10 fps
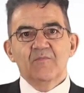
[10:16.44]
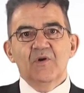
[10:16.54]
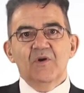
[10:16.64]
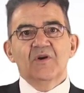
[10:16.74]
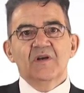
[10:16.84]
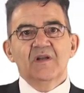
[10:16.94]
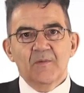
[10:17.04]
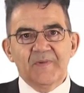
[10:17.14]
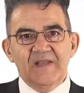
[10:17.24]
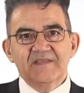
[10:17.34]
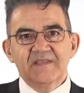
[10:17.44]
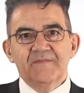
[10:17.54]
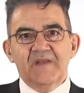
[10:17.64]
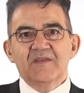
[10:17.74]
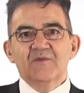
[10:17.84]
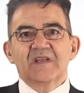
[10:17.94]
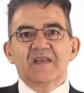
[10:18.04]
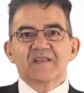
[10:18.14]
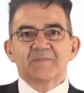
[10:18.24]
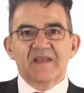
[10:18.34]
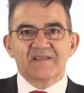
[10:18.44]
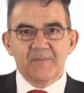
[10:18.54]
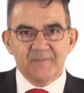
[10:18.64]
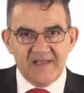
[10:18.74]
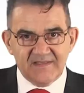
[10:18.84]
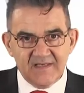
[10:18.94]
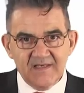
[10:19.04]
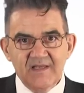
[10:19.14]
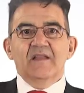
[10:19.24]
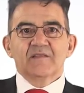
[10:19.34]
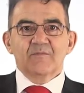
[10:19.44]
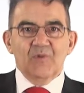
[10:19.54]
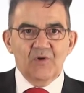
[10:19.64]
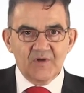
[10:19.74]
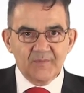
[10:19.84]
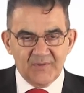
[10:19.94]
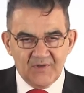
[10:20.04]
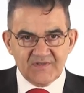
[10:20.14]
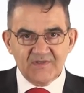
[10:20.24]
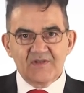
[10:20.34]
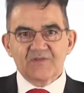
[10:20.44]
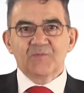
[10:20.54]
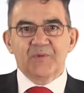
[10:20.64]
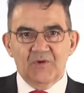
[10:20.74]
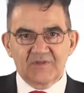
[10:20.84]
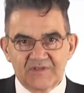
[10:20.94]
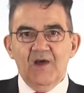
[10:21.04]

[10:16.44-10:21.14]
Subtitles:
more competitive and you can expect a better and more personal support.